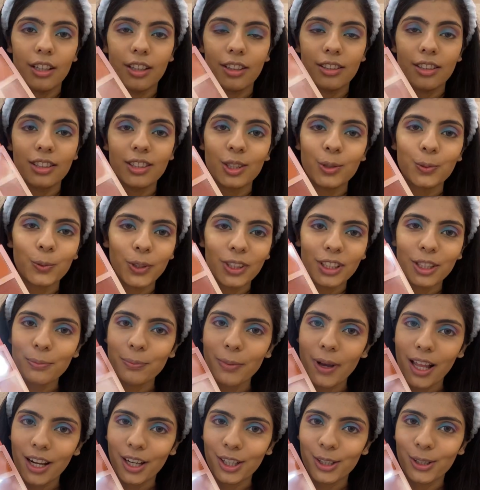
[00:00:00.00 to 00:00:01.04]
This is what the
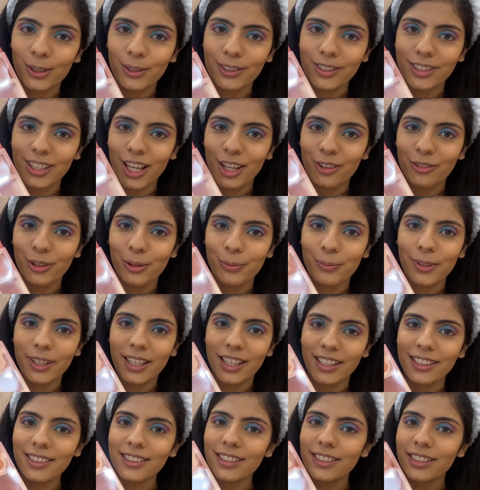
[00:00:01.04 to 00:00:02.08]
palette looks like from
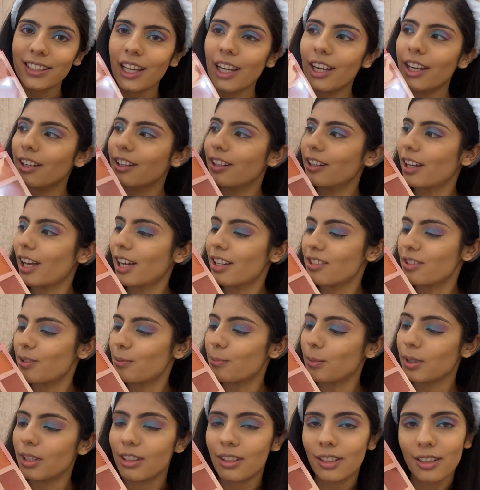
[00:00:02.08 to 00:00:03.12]
the inside. It has a
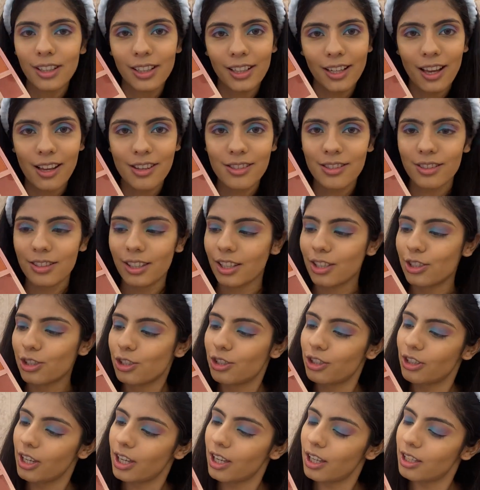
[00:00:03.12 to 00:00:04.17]
mirror, it has
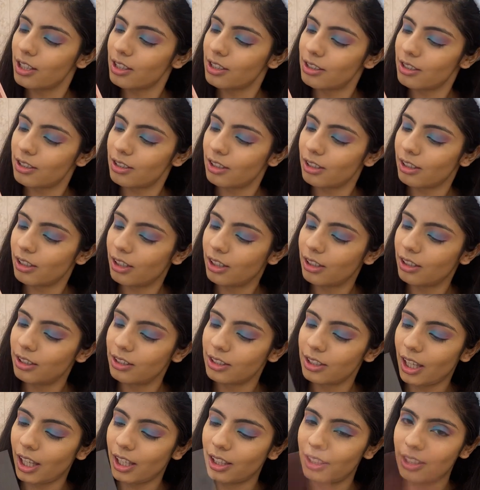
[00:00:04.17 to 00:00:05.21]
6 shades
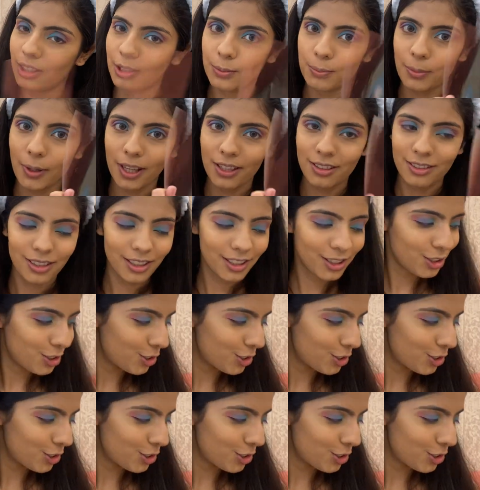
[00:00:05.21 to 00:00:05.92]
inside this plastic